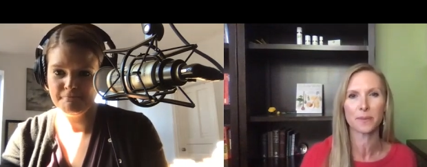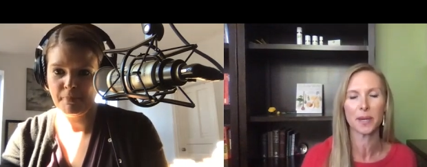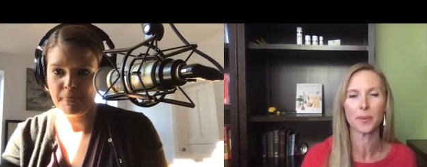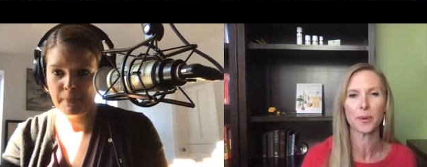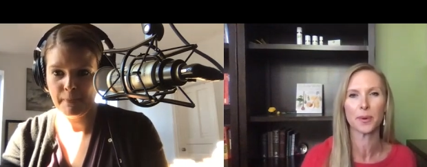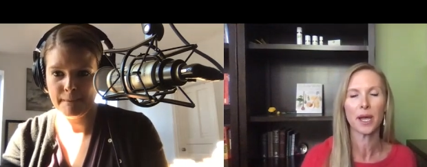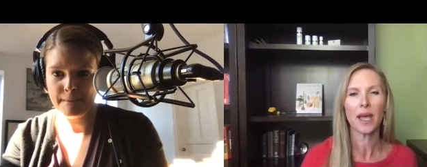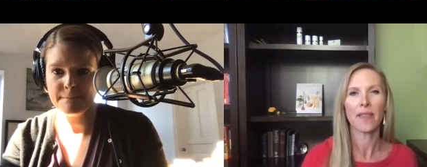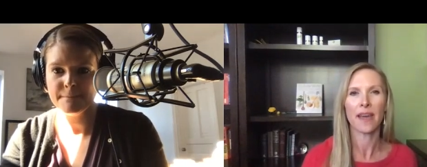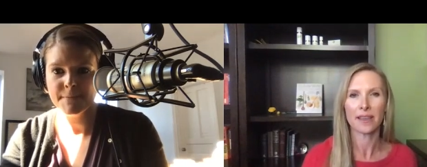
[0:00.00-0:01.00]
Speaker 1: that people
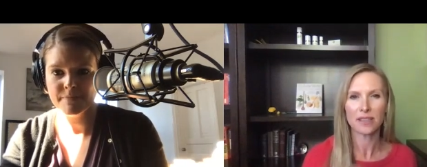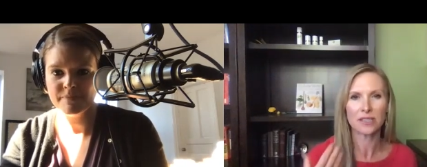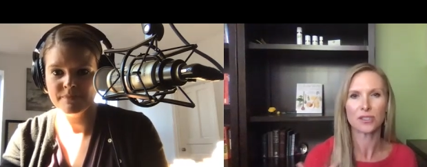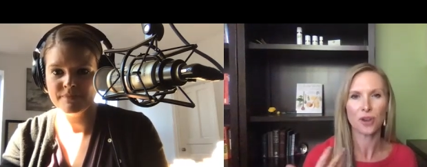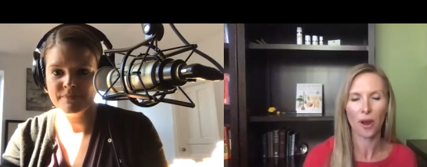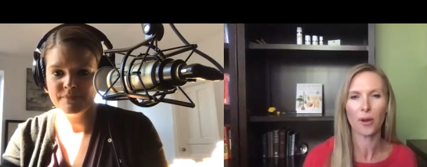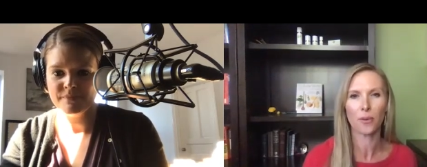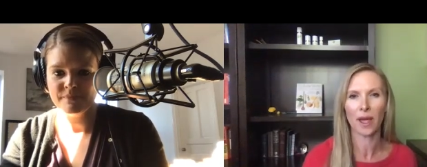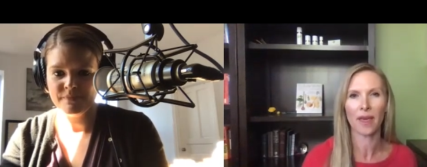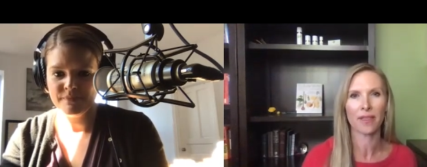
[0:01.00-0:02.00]
that, that
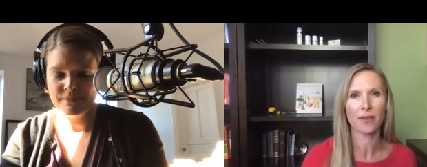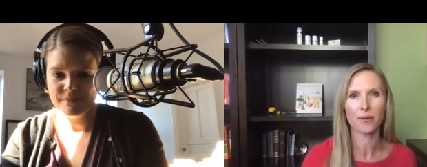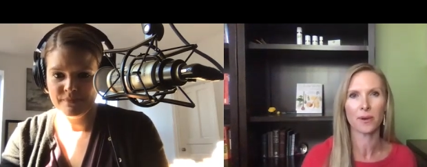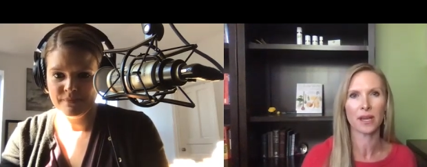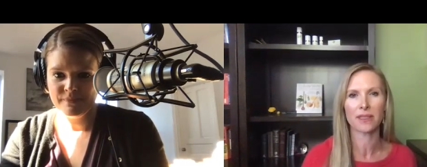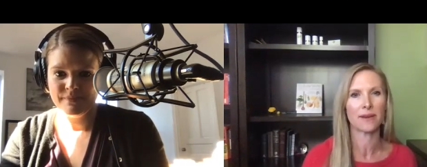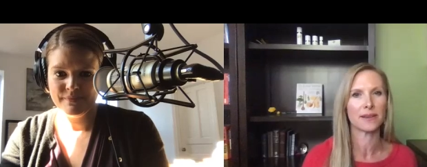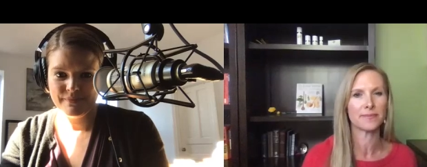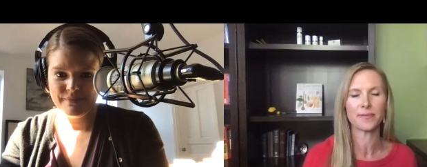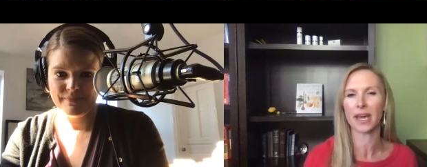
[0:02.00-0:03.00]
struggle with with
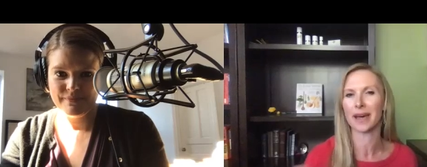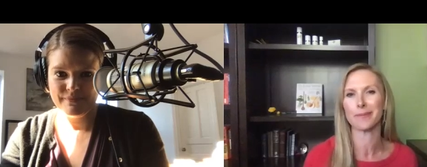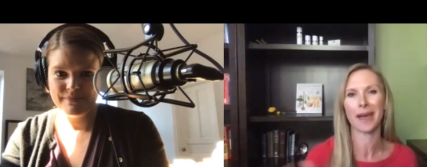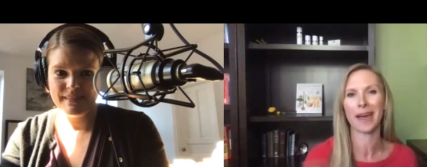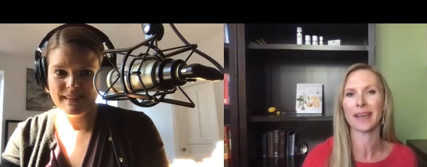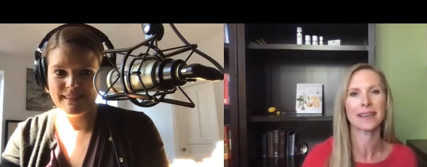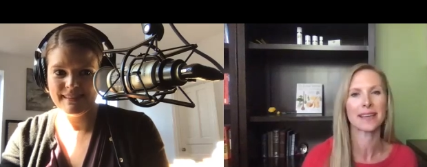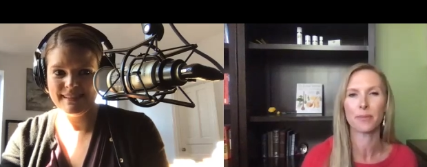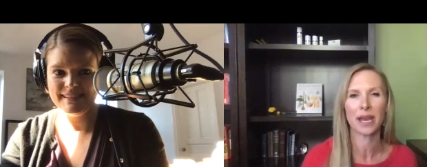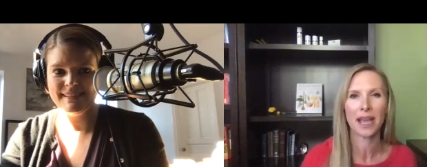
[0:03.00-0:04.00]
um,
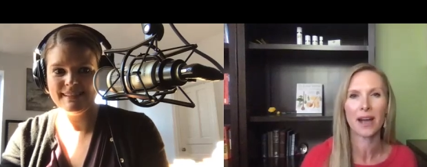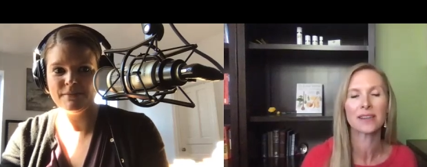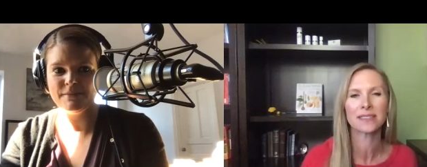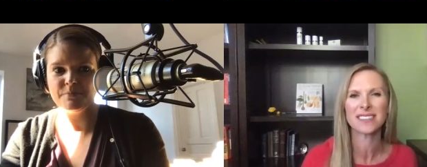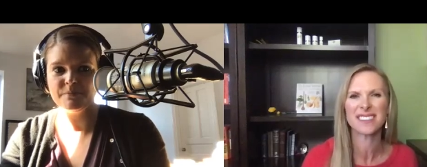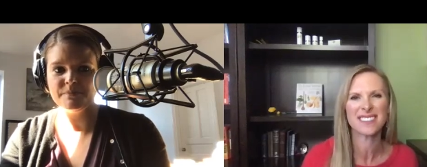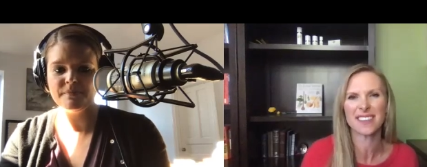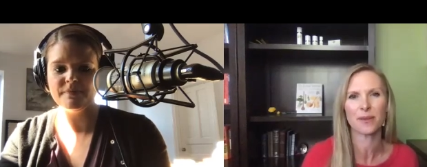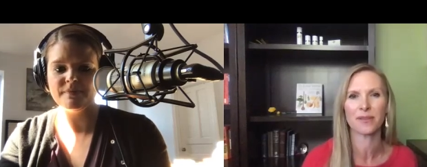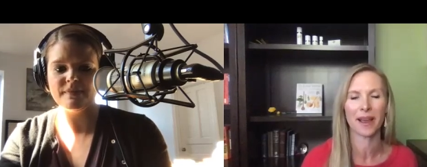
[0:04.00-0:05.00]
acne breakouts
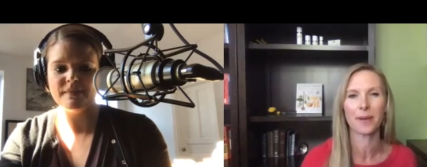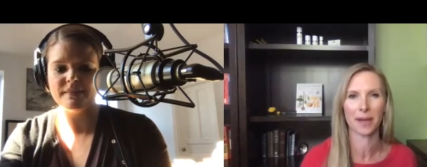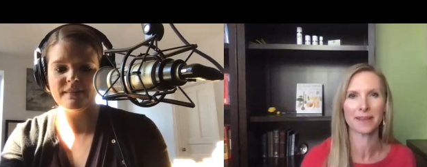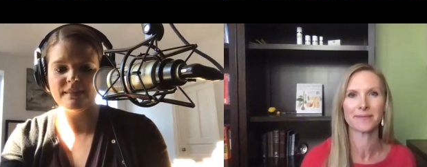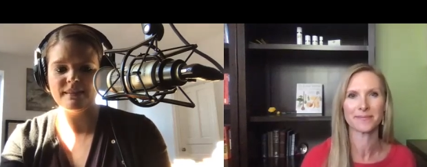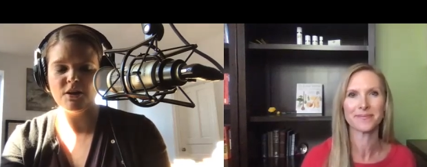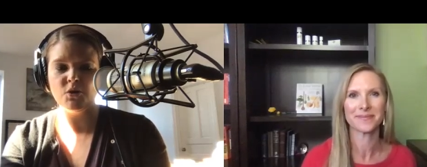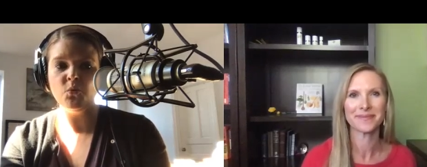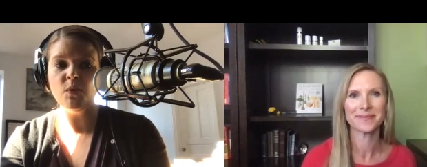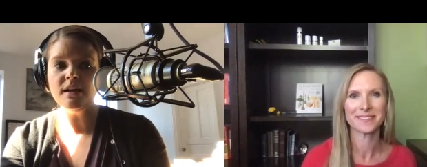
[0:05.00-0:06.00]
that you would recommend
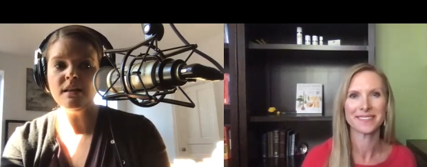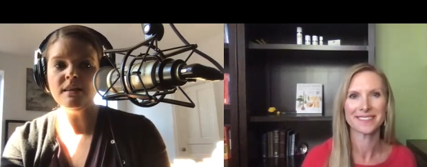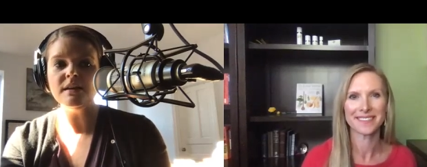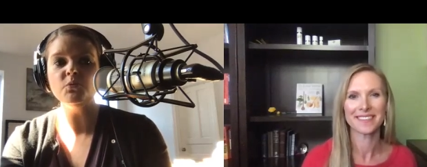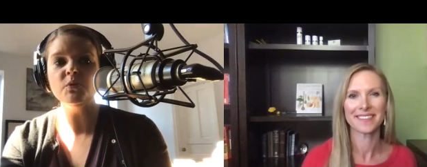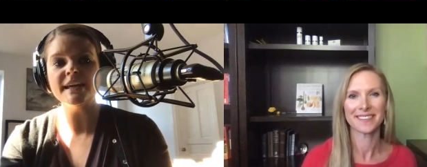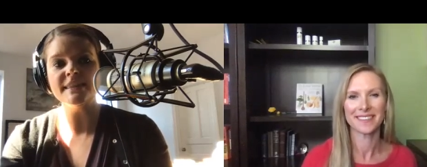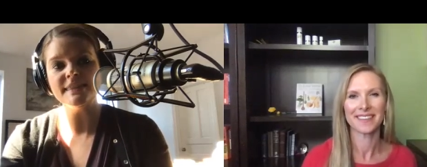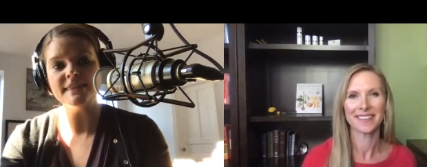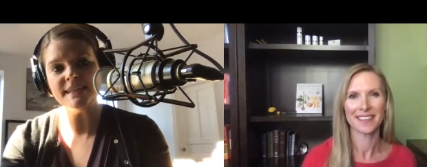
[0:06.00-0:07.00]
Speaker 2: well when i
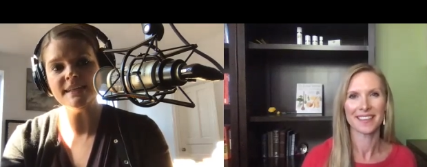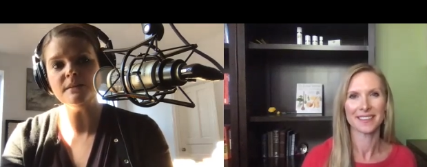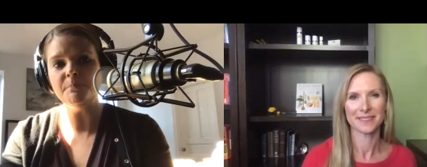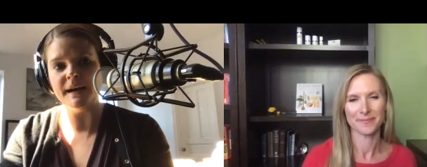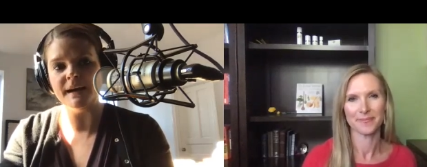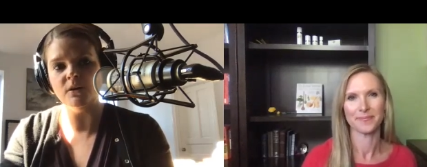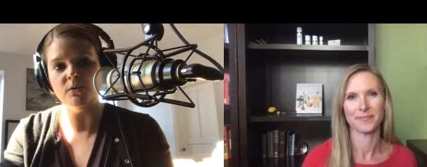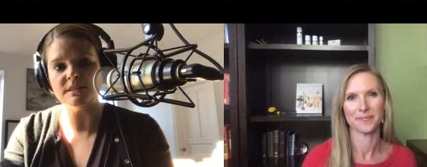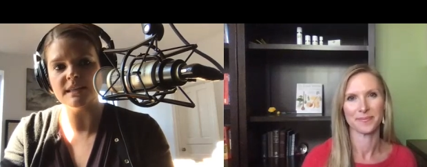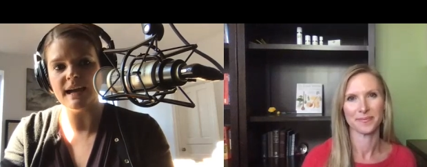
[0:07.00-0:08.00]
think
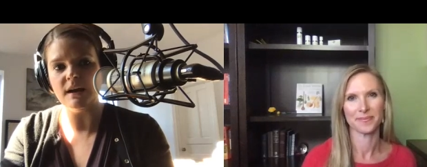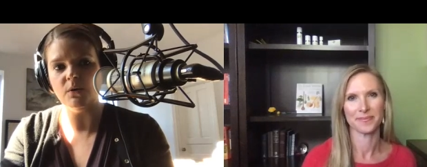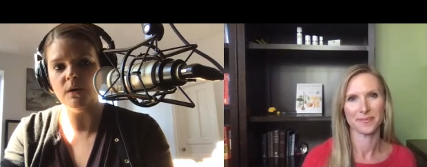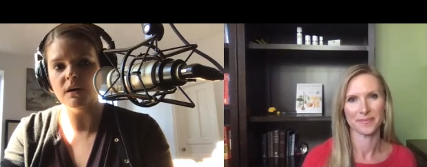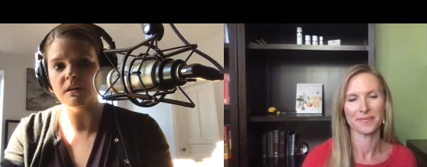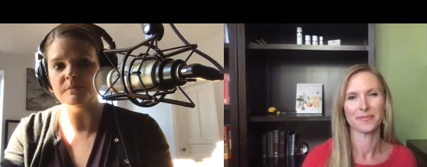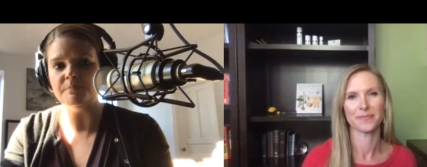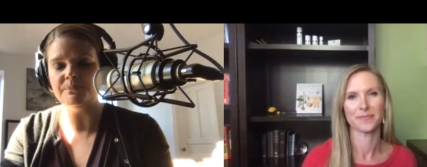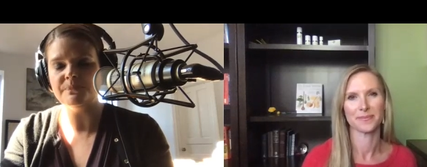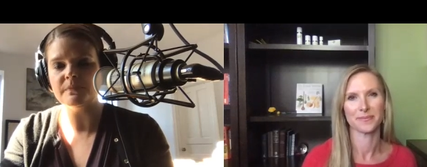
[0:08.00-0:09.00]
about our
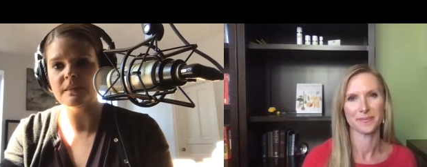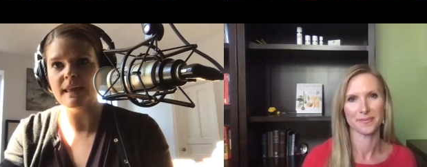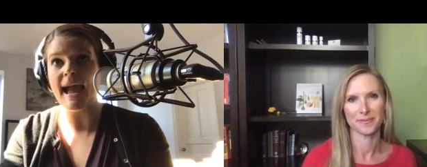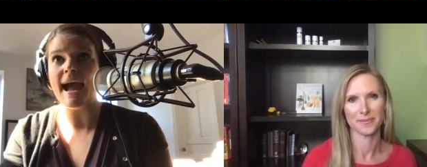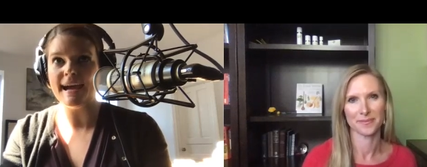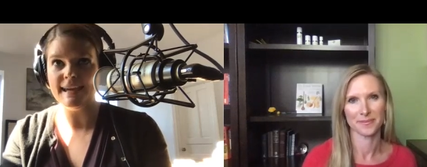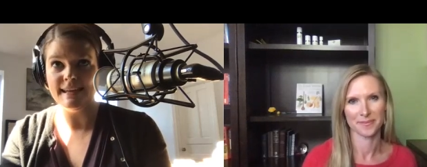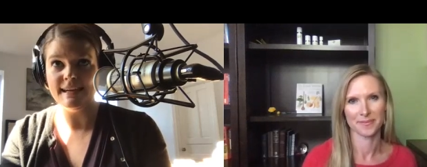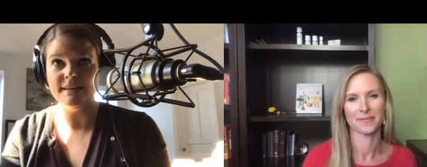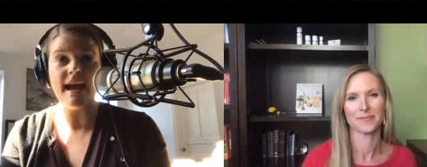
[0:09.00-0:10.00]

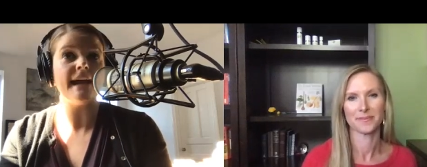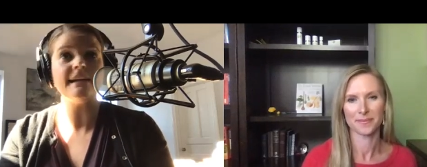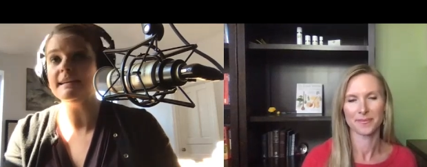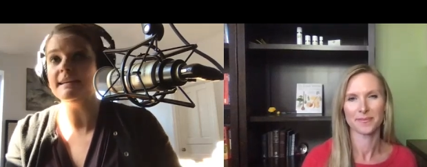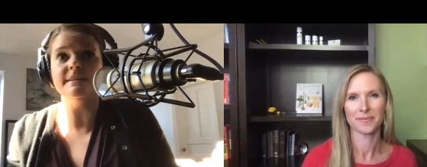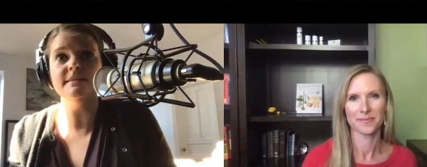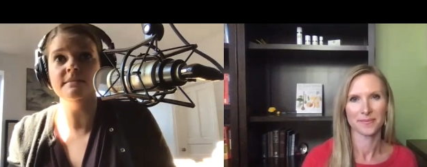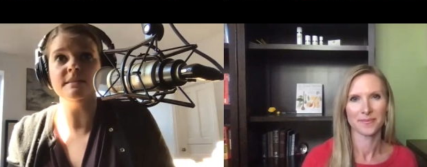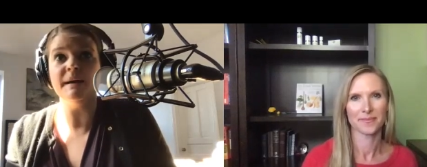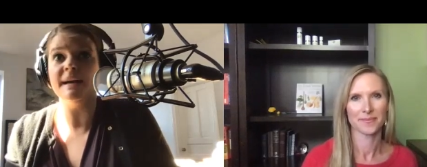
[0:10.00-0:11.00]
acne acne
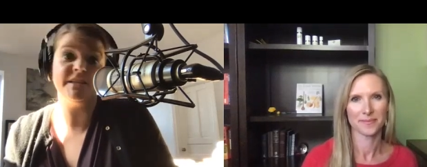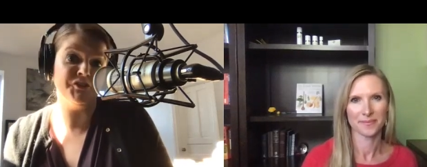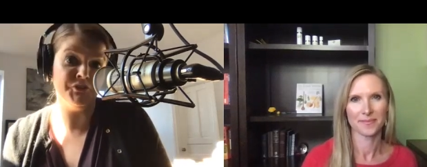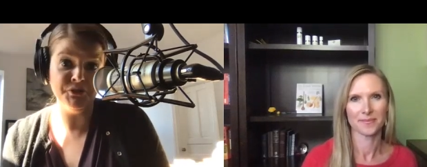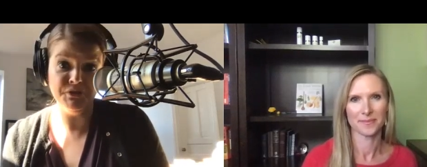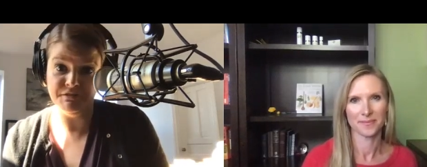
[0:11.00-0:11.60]
is a bacterial